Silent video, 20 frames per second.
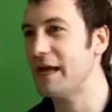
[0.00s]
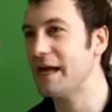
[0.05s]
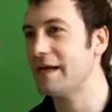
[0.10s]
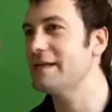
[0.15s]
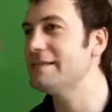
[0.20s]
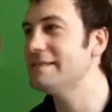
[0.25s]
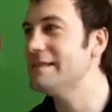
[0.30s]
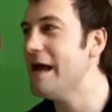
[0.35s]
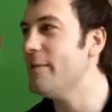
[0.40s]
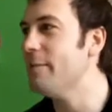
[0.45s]
when I was an
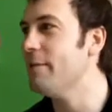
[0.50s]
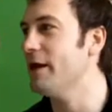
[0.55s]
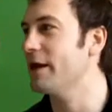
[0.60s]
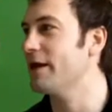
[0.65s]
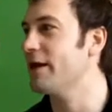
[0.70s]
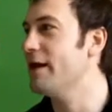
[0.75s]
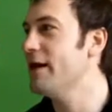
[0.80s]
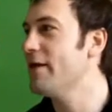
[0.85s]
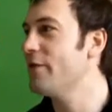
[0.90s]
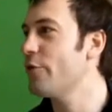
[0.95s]

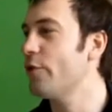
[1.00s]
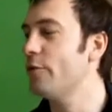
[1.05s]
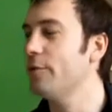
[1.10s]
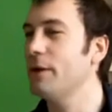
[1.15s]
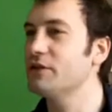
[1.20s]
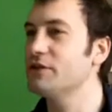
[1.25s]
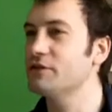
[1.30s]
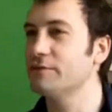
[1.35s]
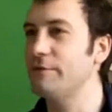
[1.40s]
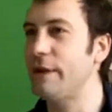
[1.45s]
academic, there were
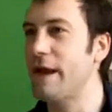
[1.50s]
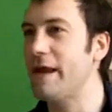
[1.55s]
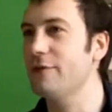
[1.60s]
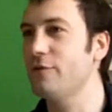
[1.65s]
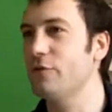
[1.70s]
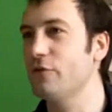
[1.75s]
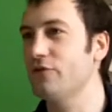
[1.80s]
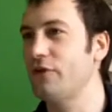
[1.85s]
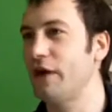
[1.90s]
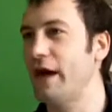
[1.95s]
a bunch of
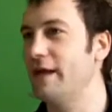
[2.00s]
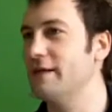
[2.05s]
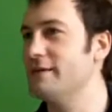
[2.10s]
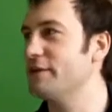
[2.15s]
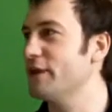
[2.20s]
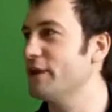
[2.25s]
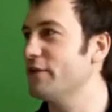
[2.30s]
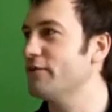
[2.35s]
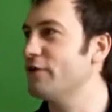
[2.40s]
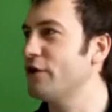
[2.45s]
paywalls I
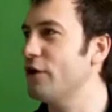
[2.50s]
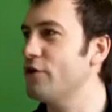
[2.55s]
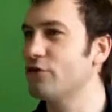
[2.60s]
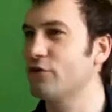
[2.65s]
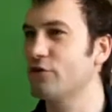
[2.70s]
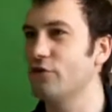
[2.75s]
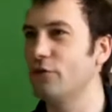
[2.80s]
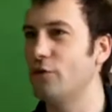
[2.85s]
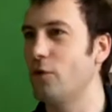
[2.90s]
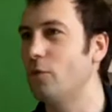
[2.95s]
had to kind of
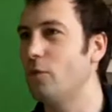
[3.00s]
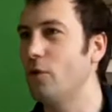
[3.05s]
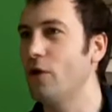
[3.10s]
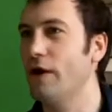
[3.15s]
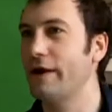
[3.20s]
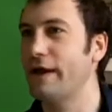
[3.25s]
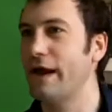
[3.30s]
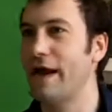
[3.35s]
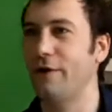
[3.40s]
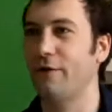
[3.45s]
go through or
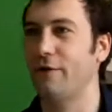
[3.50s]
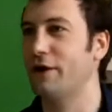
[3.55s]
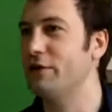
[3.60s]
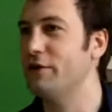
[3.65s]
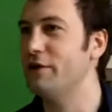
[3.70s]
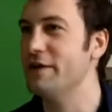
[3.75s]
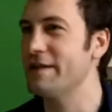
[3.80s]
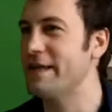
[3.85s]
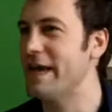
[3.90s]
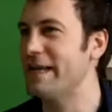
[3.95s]
work out, or I
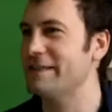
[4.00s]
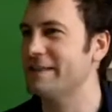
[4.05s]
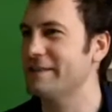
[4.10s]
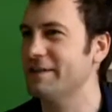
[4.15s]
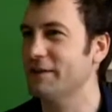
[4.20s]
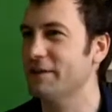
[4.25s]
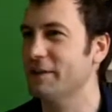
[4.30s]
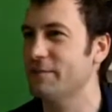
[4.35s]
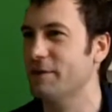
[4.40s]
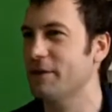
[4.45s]
couldn't get
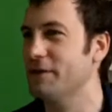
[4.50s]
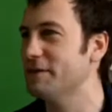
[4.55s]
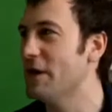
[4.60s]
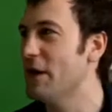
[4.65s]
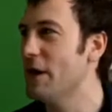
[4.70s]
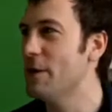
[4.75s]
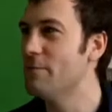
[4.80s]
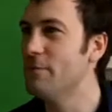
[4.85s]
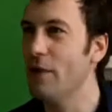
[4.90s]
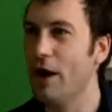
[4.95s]
to something
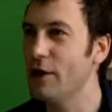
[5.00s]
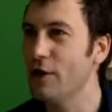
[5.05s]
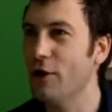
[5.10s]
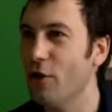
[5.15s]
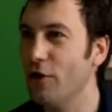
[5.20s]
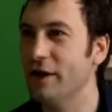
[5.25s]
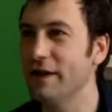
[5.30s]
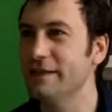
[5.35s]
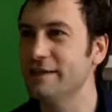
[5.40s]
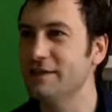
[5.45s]
because my
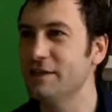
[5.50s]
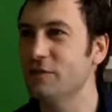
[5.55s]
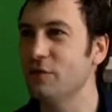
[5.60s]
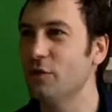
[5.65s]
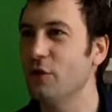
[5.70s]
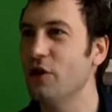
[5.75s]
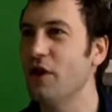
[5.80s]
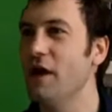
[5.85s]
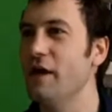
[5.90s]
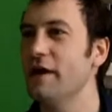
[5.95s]
login
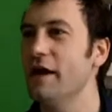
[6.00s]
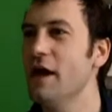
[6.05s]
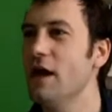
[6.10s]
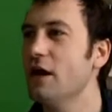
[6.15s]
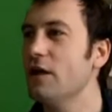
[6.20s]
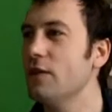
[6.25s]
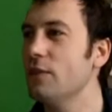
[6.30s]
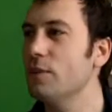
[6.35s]
didn't work.